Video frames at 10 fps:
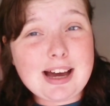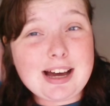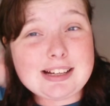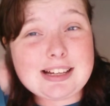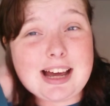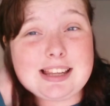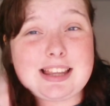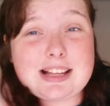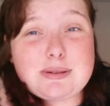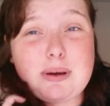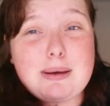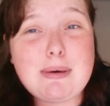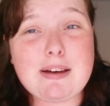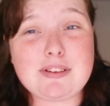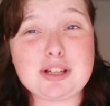and that's what I'm
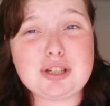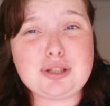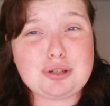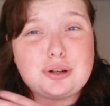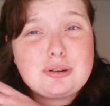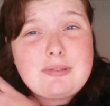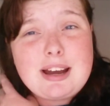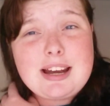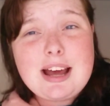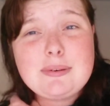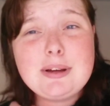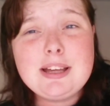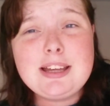having to juggle right now,